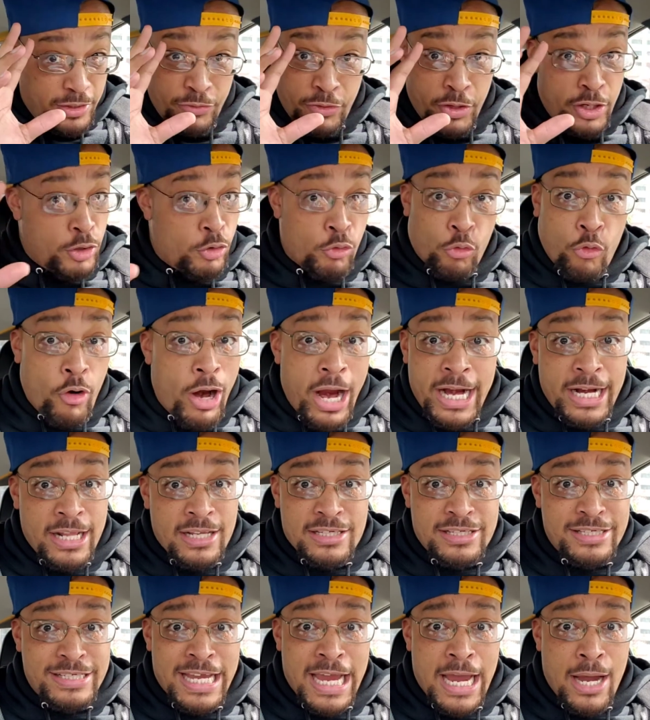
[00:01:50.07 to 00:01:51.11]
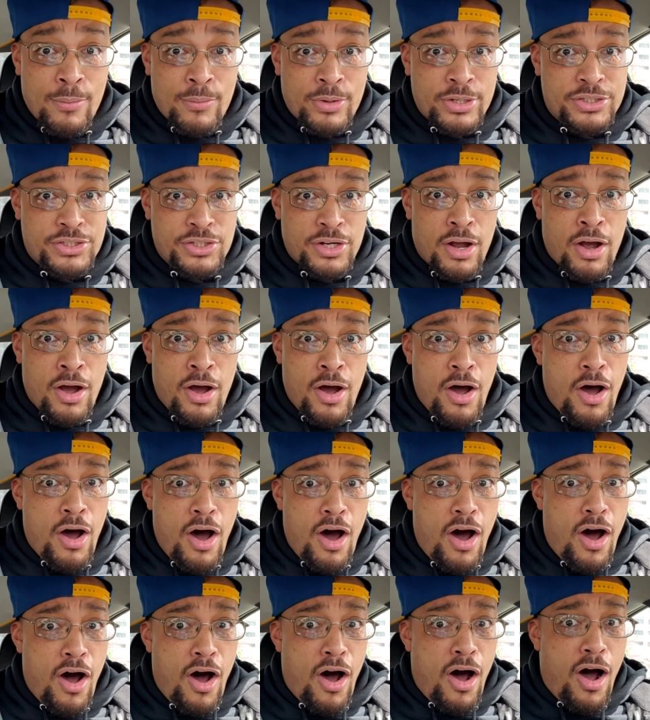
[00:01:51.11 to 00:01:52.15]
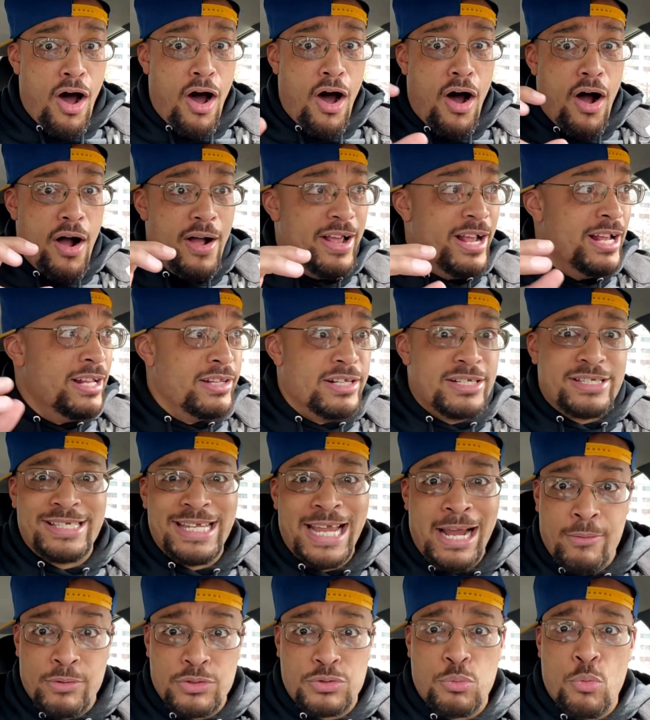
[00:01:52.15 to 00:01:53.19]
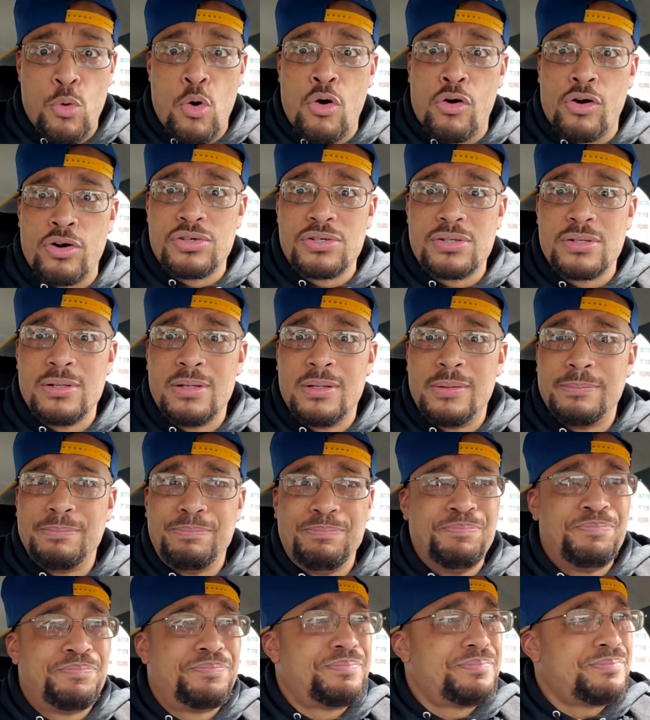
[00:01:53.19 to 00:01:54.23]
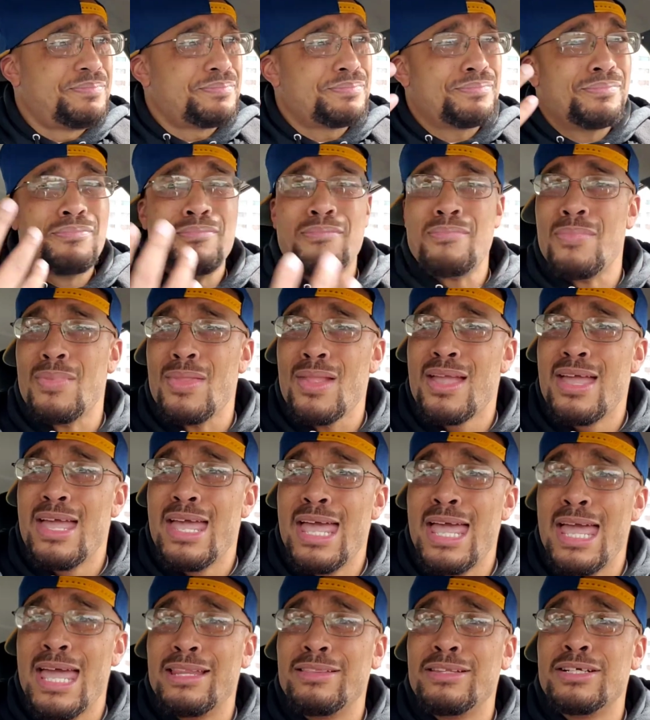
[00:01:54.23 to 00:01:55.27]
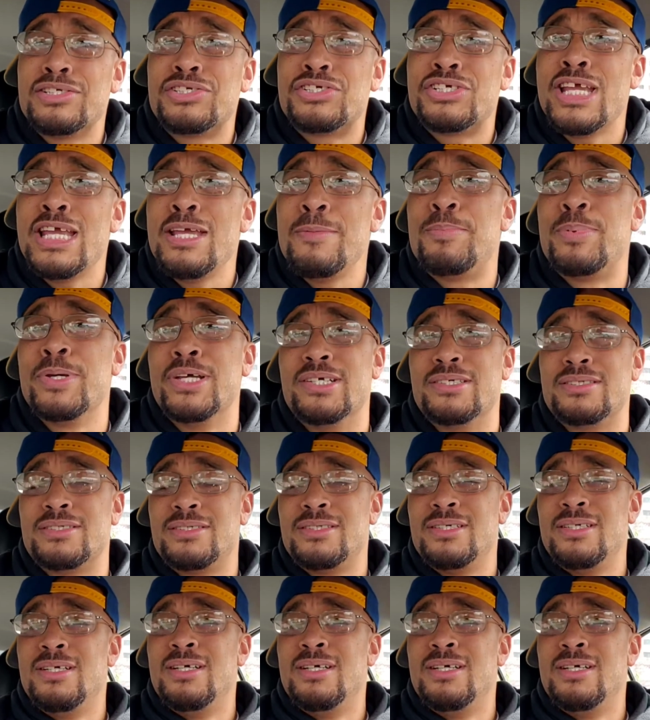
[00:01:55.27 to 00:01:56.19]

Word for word: the greatest sandwich in the sandwich wars and the cheapest?